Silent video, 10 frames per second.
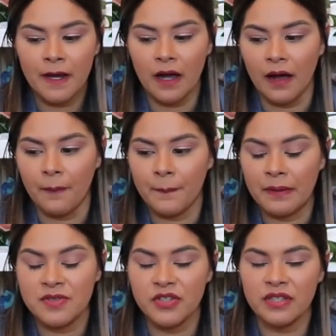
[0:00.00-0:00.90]
I
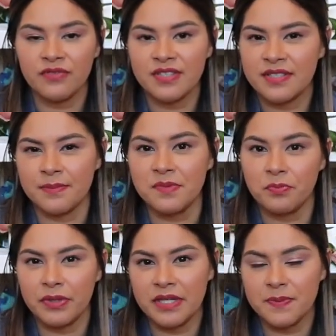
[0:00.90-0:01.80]
was looking for some
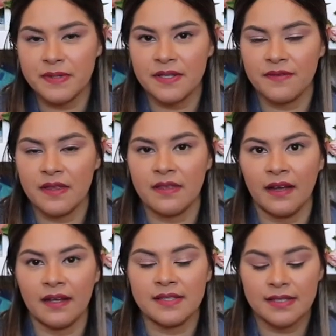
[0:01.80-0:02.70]
pretty specific things,